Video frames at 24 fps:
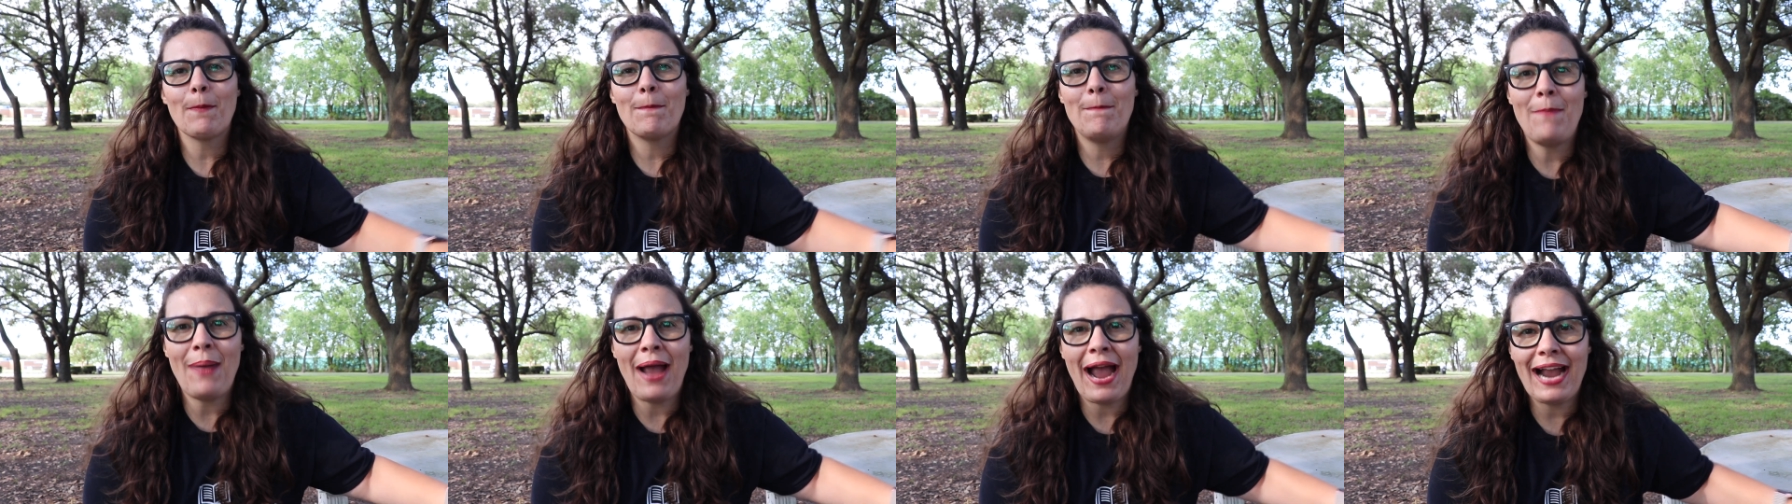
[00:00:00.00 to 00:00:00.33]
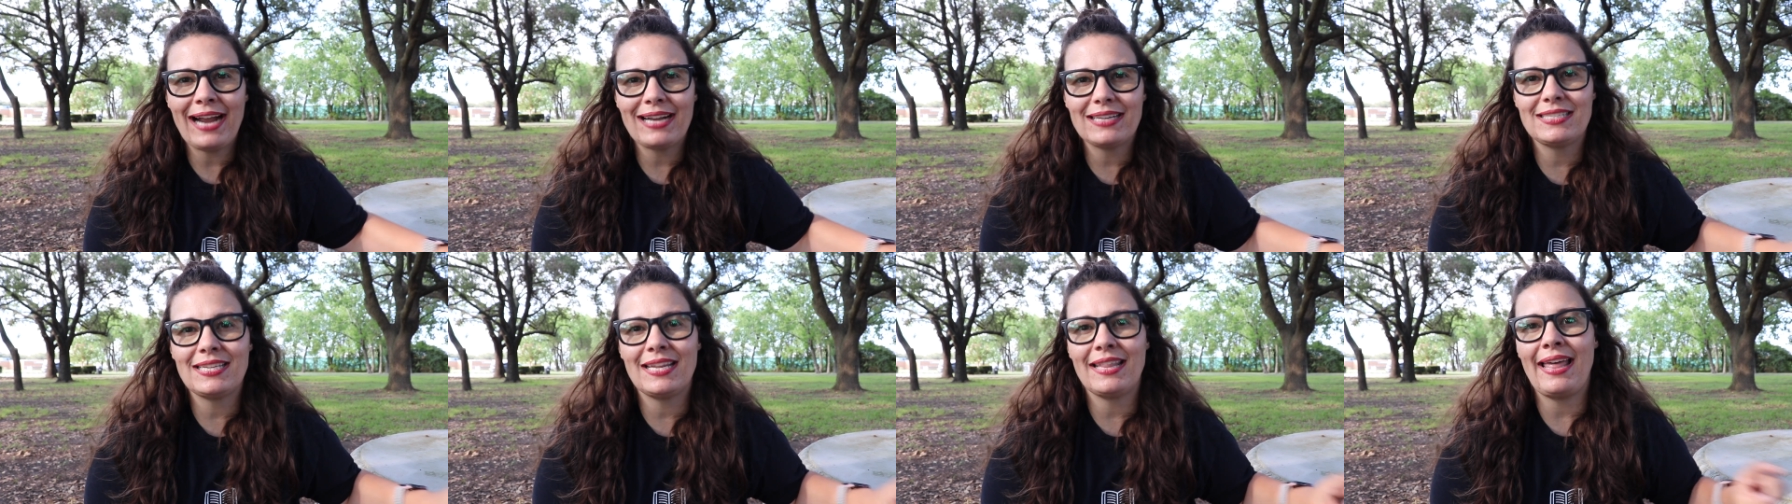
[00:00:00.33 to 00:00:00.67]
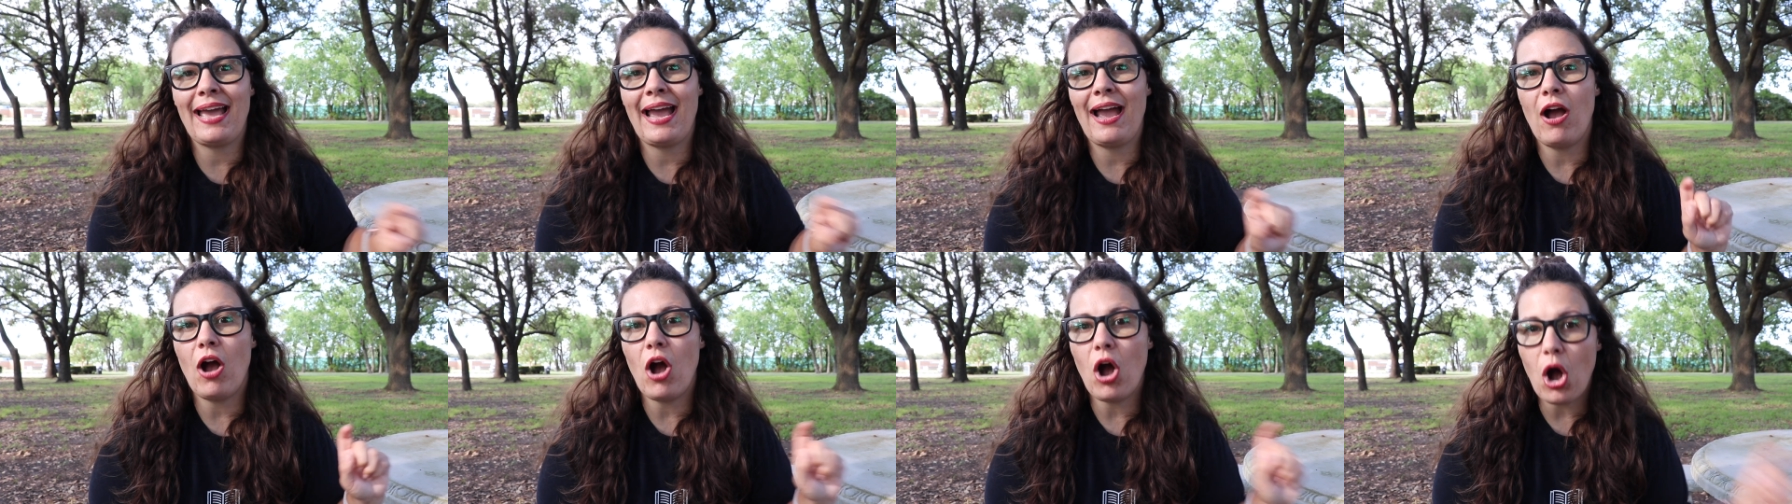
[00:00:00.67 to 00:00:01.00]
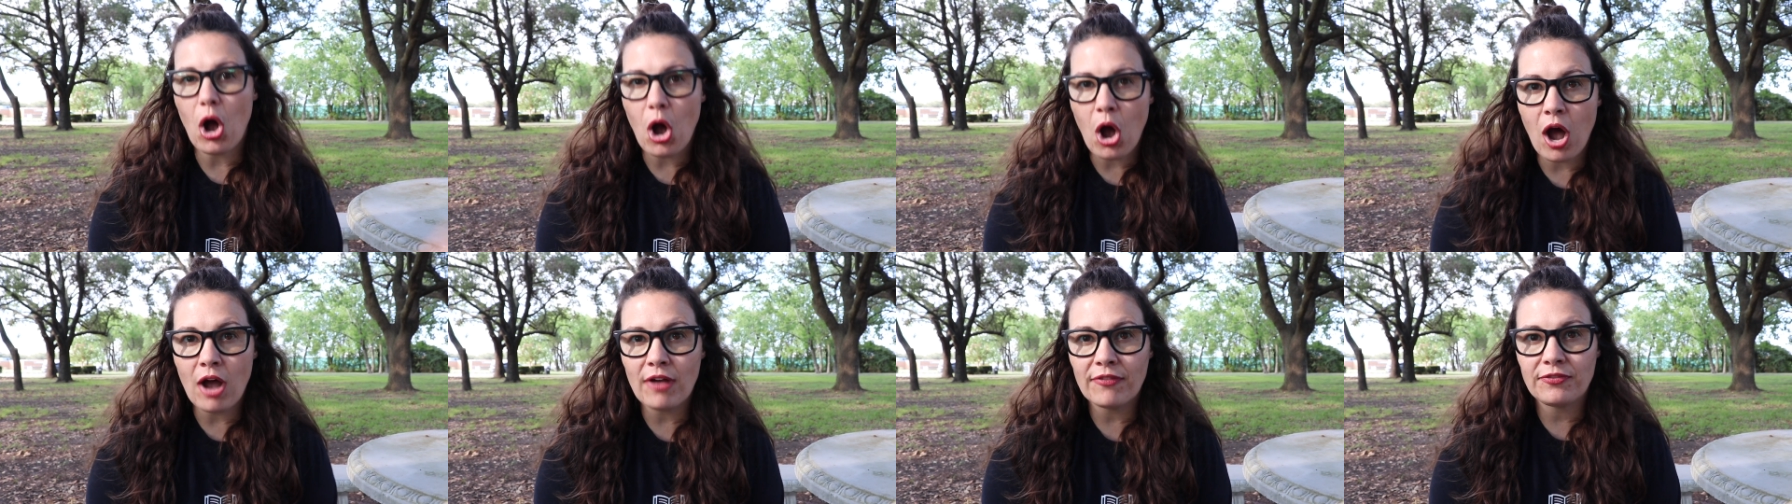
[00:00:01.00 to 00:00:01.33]
back to that
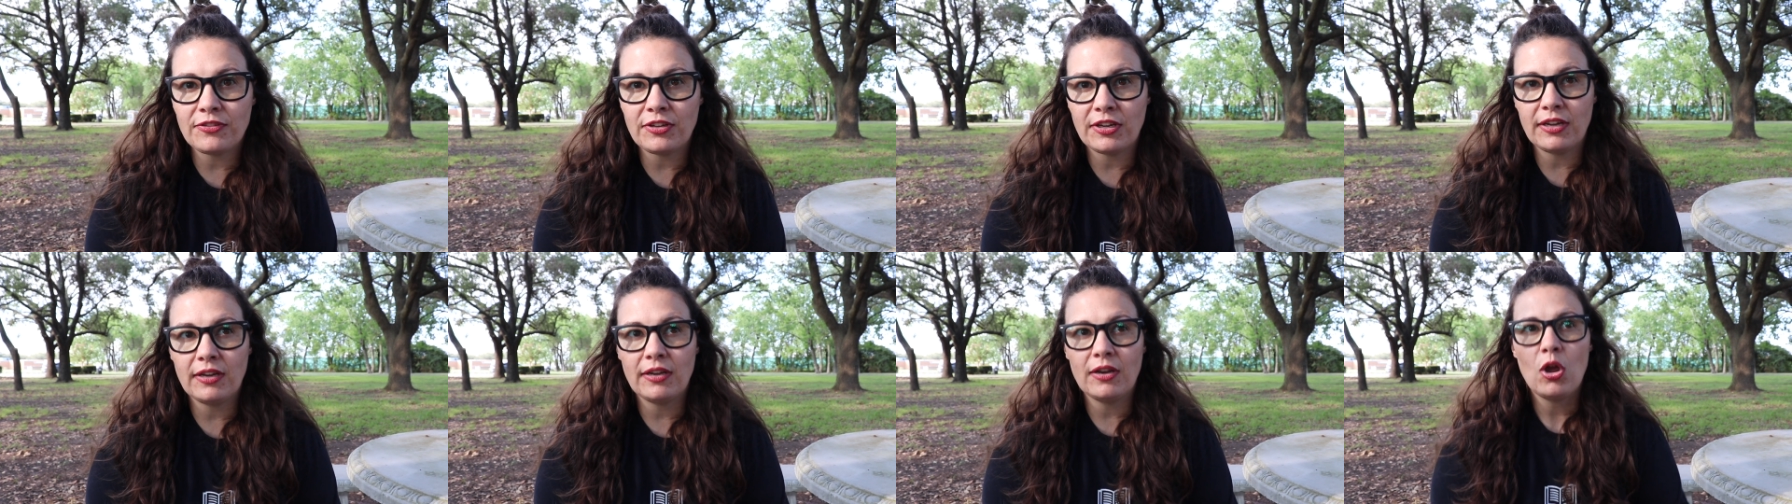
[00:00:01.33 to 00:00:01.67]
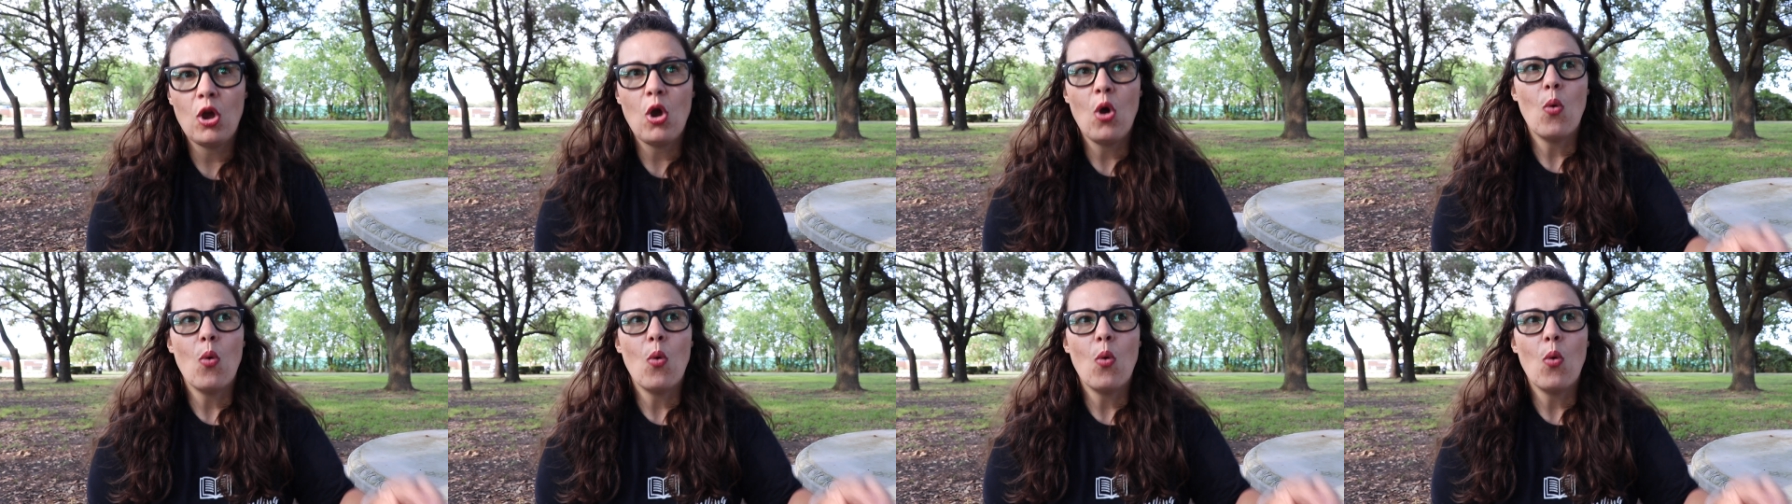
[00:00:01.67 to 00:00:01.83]
often.